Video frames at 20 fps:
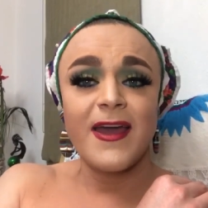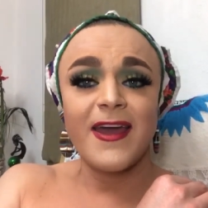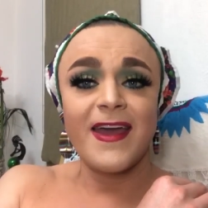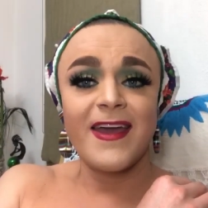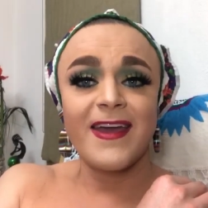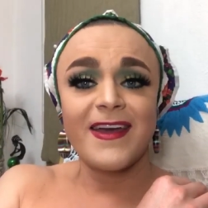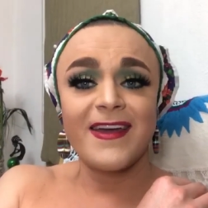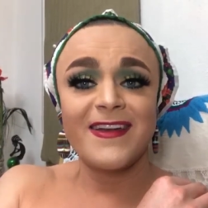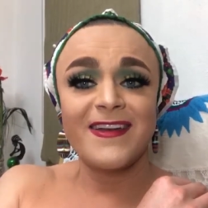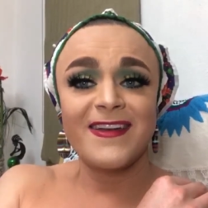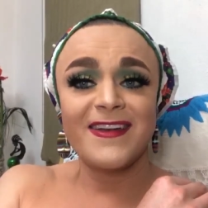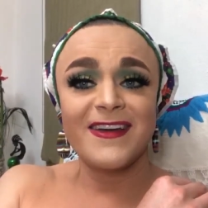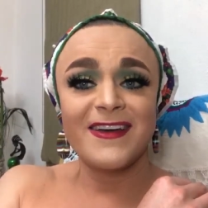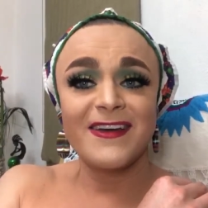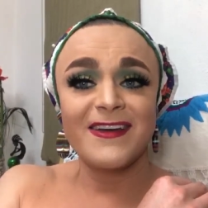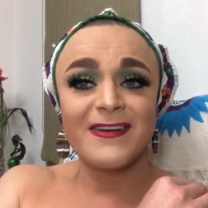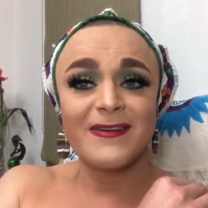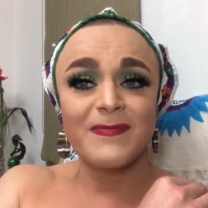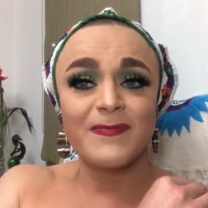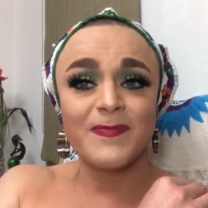and
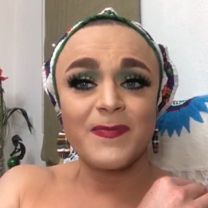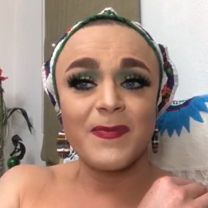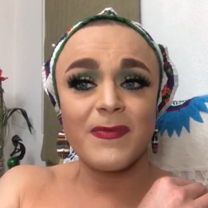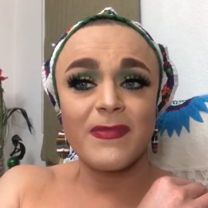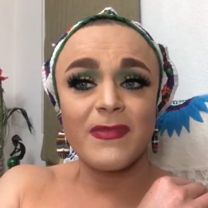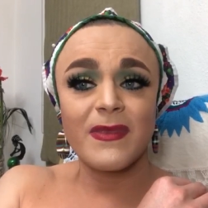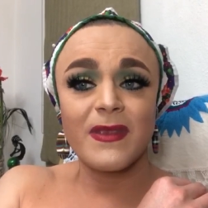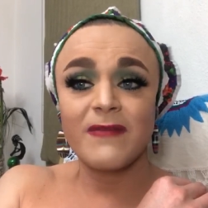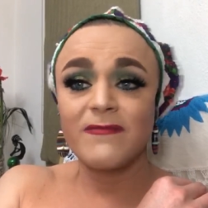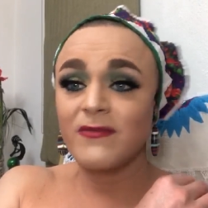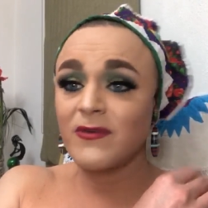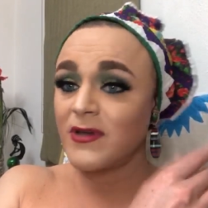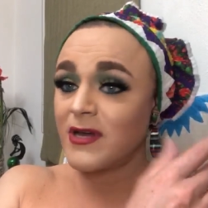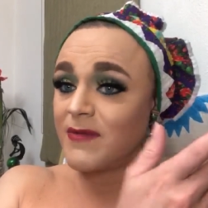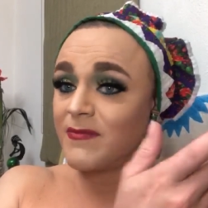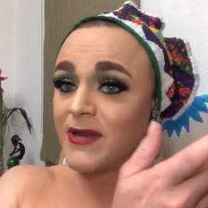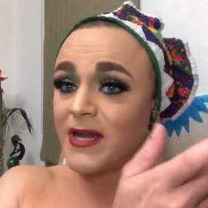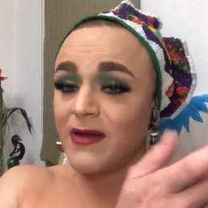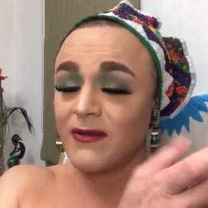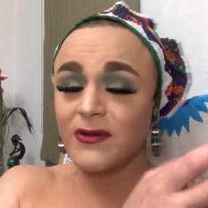um,
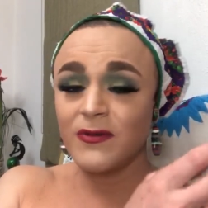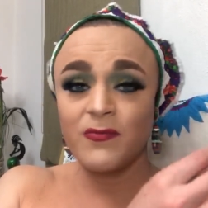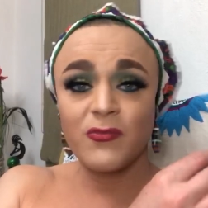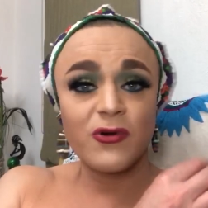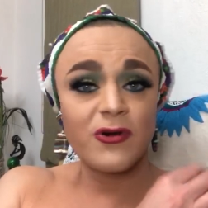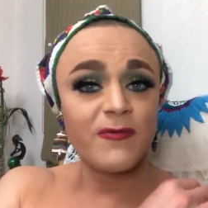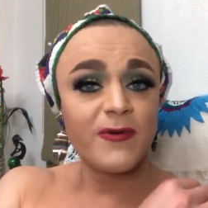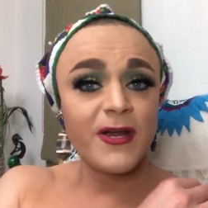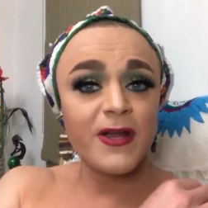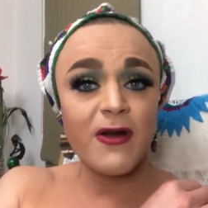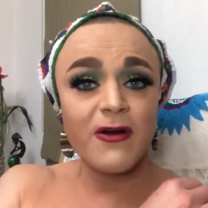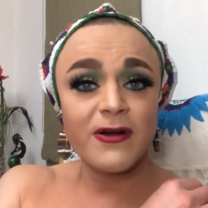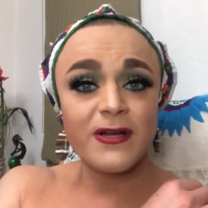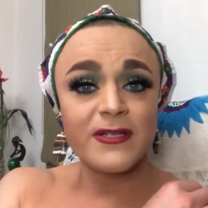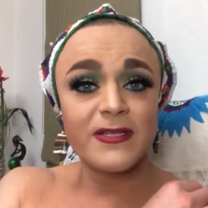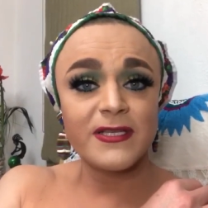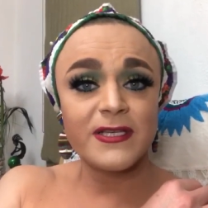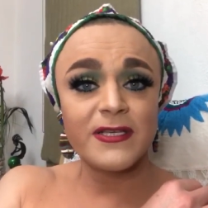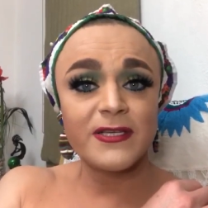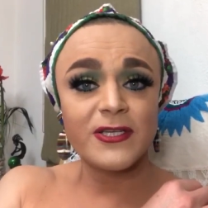come down to Puerto Vallarta
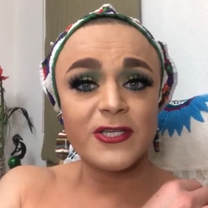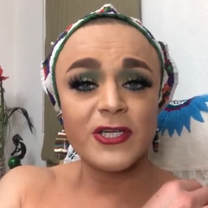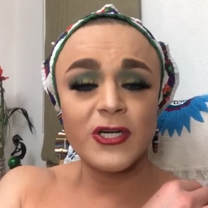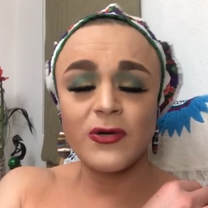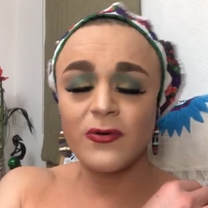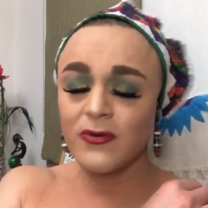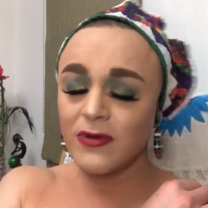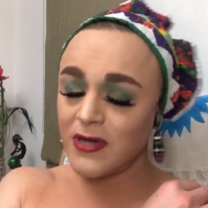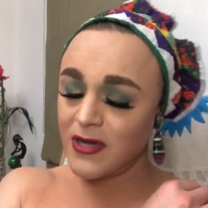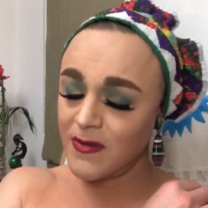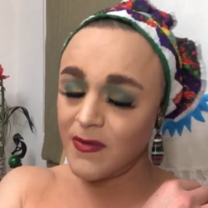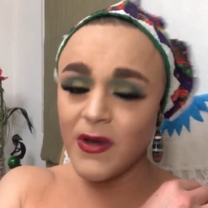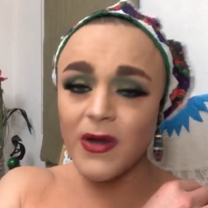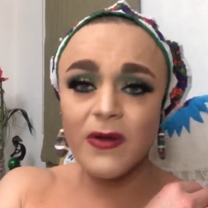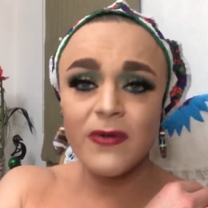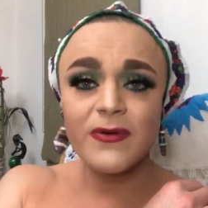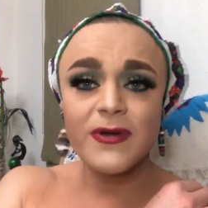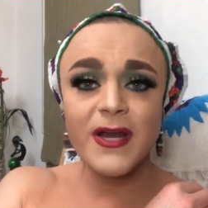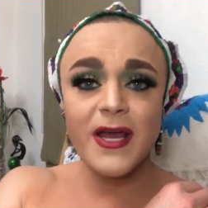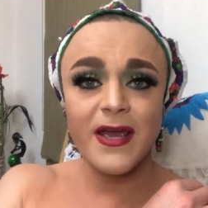and see the show, come
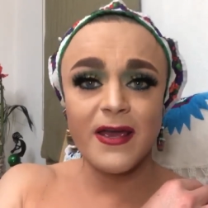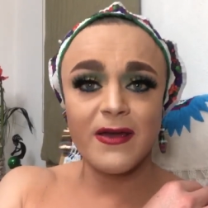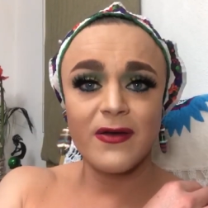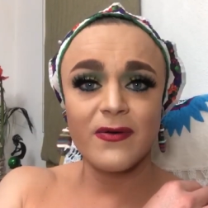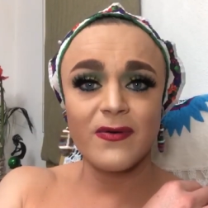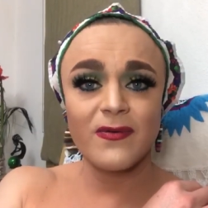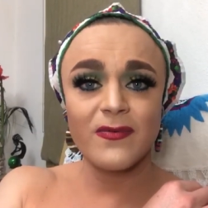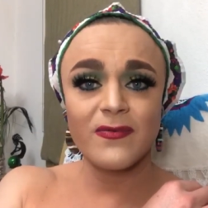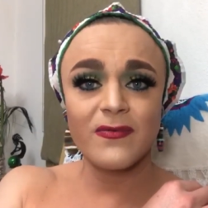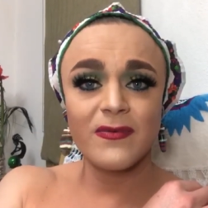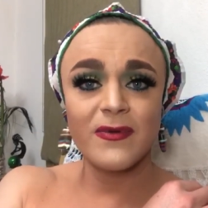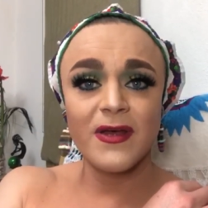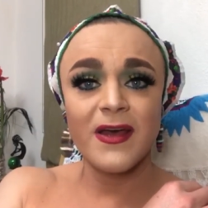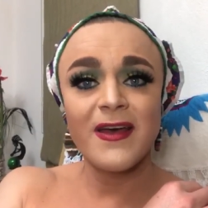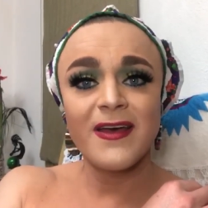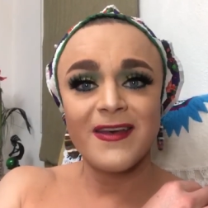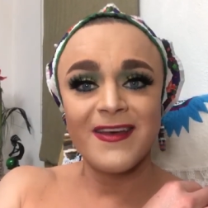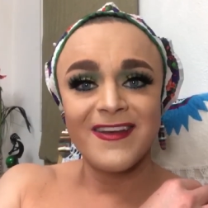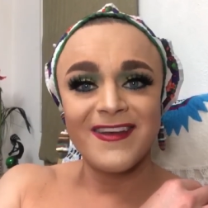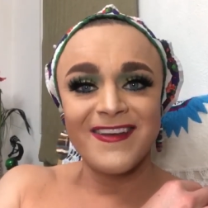on down.
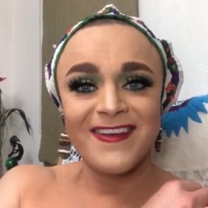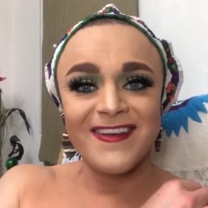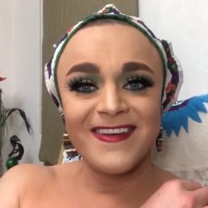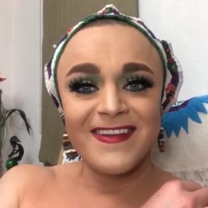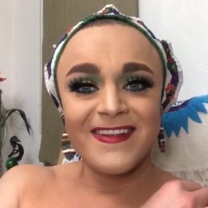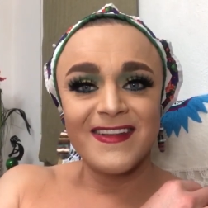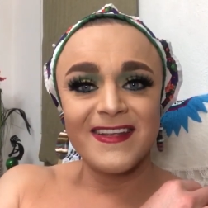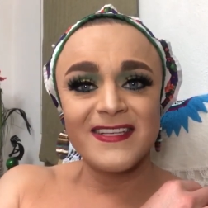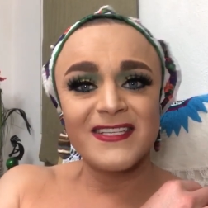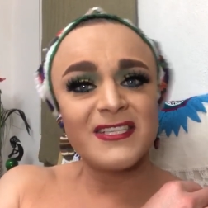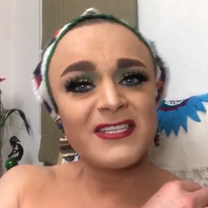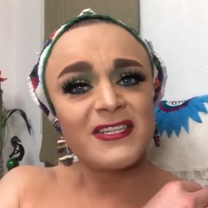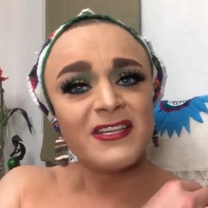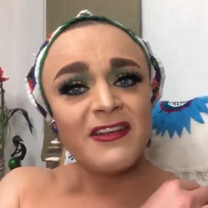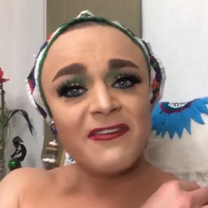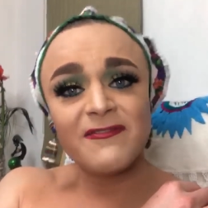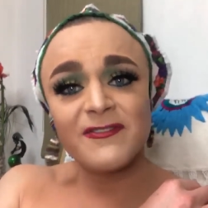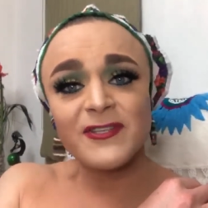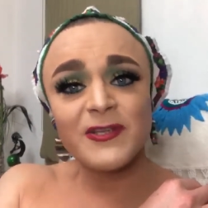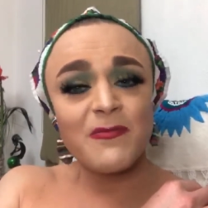Let's
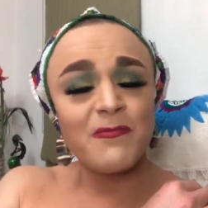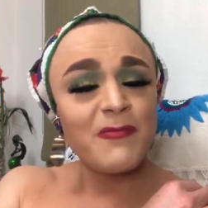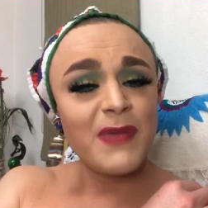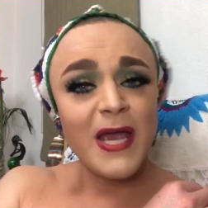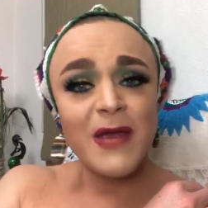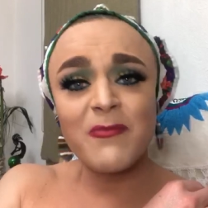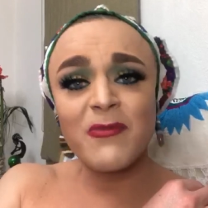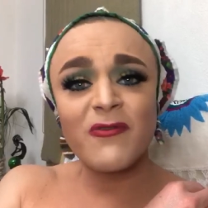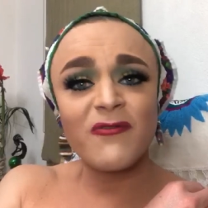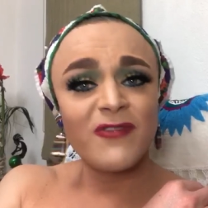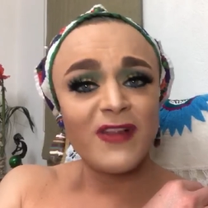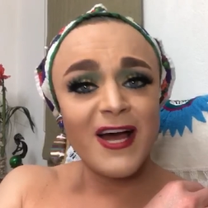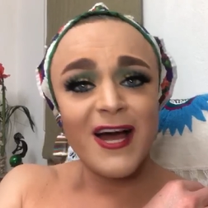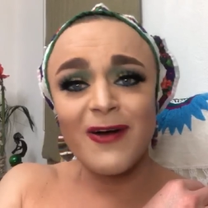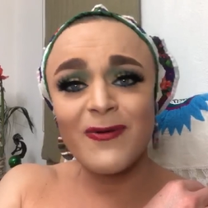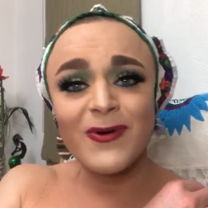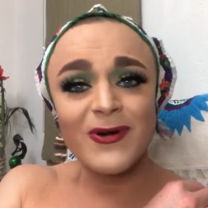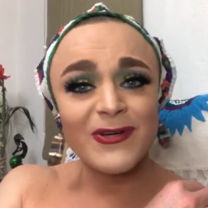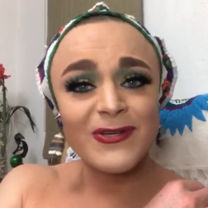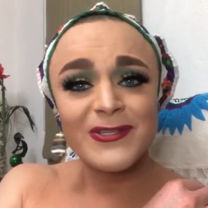sniff some paper
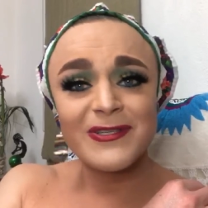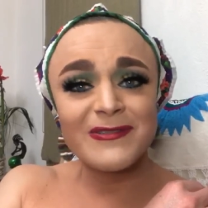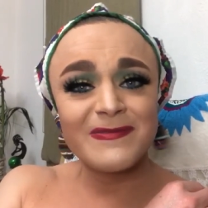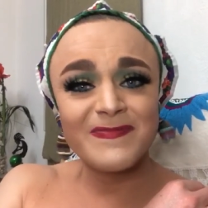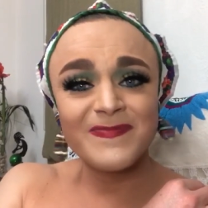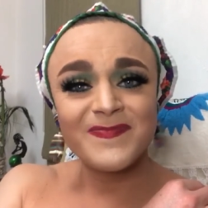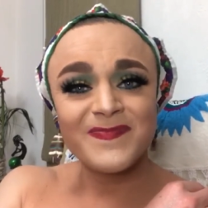flowers.